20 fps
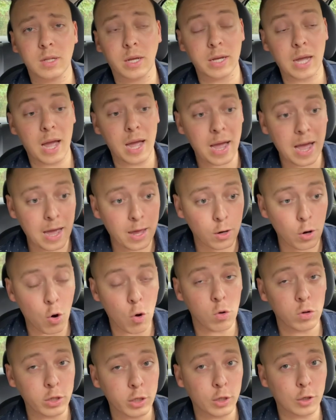Like I had
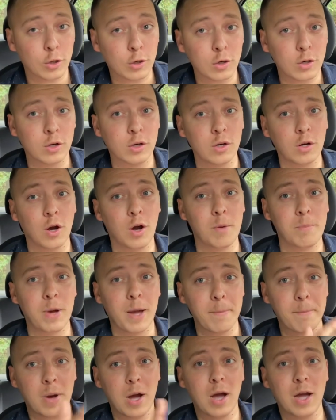only her on
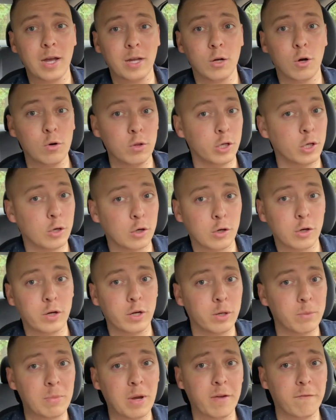my mind, only her
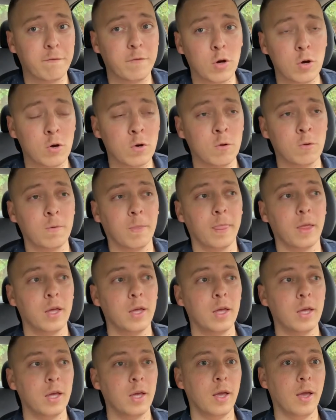in my phone.
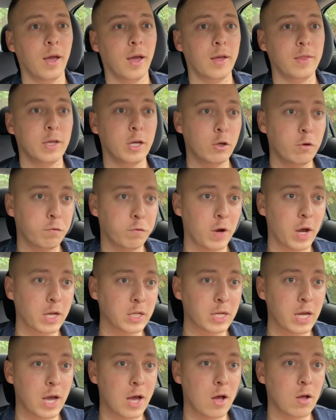And then you
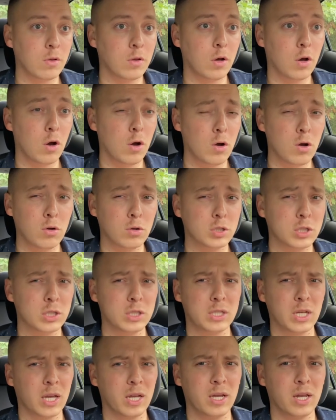find out, oh,
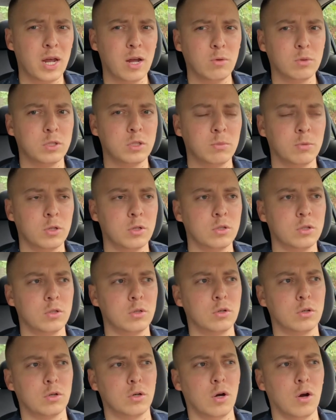she's hanging out with some other
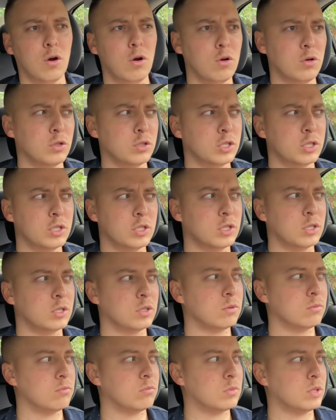dude, or oh, she's
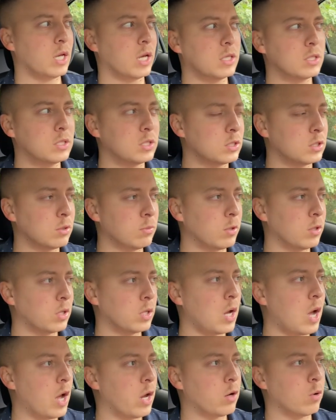texting some other
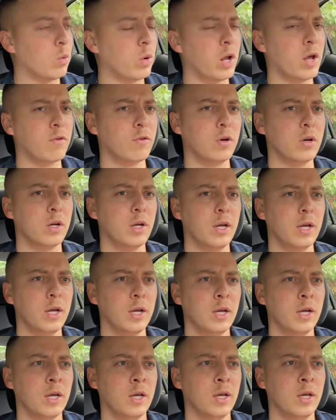guy, or whatever.
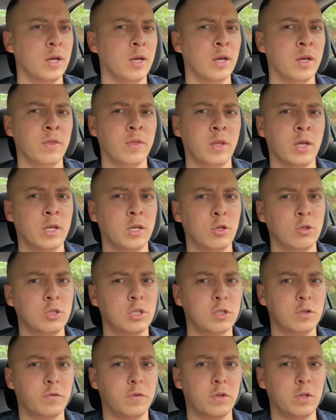And then you
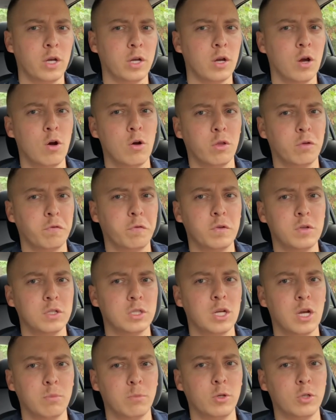just feel like, oh, the
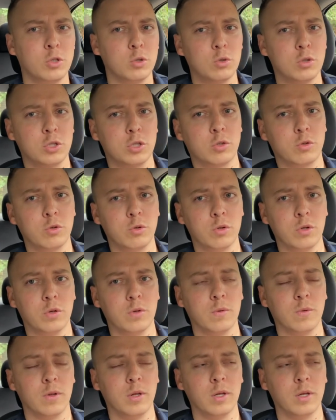feeling's not mutual, screw you.